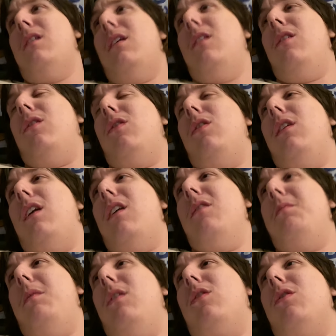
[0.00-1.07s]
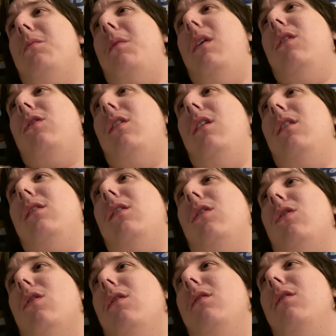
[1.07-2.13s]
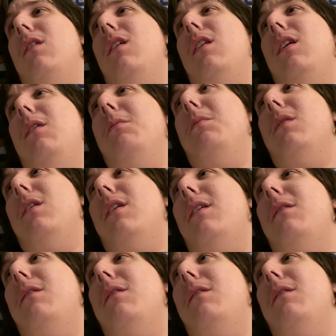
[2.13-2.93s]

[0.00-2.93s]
I know she gave me so many chances already, but